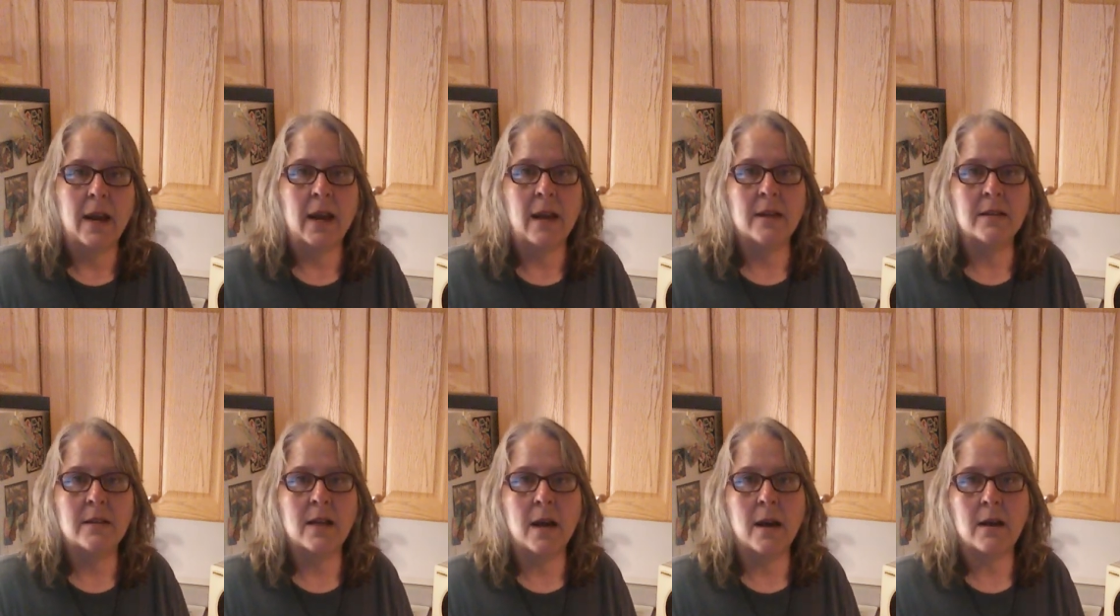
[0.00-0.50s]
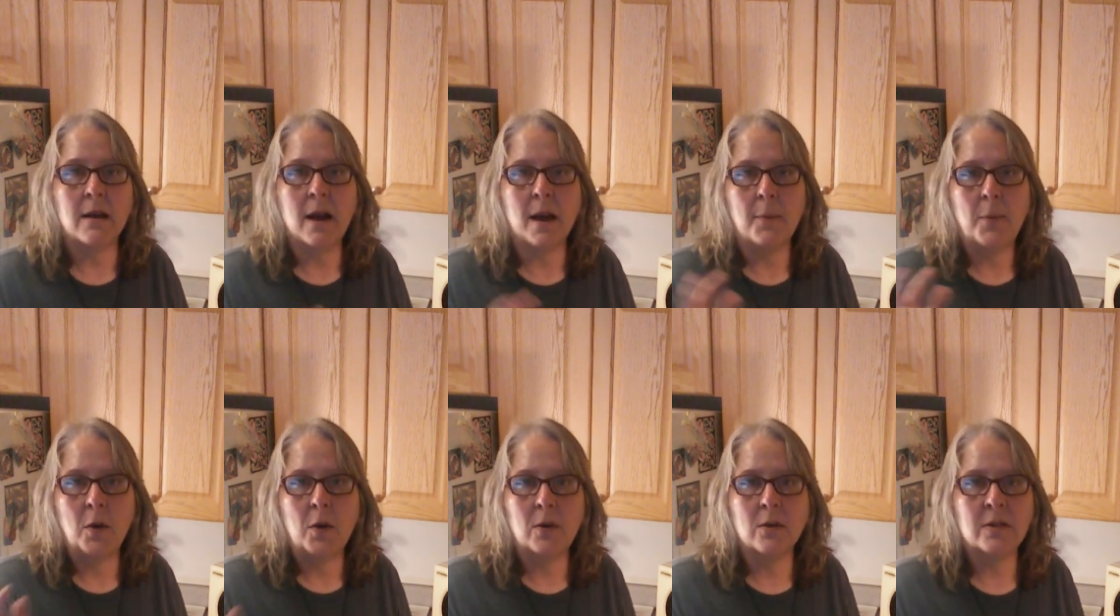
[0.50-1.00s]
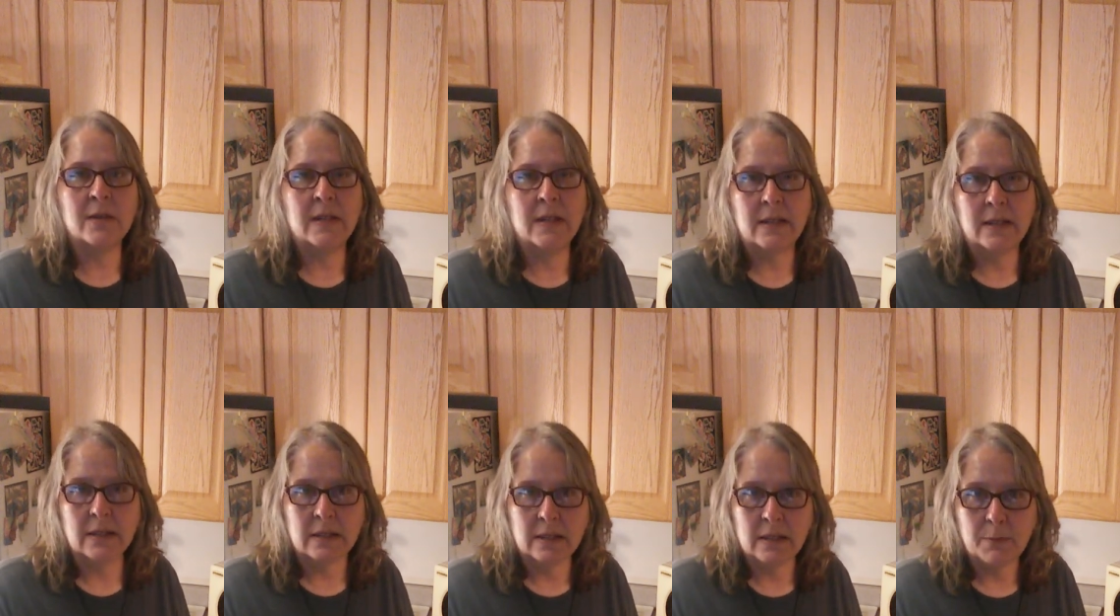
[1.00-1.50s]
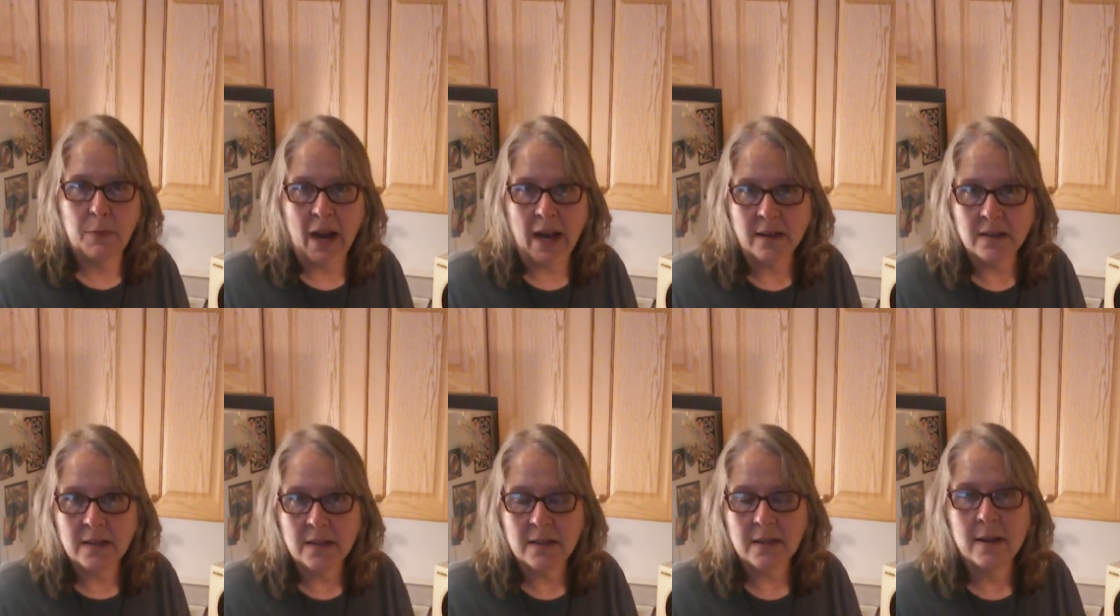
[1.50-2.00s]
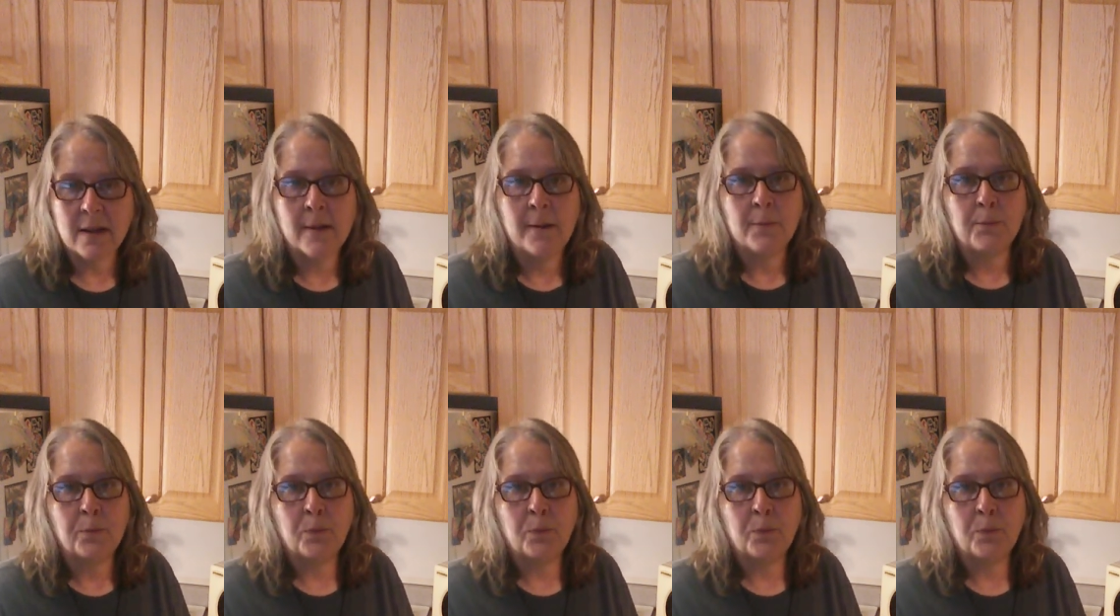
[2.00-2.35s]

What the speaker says: And a couple season's bests.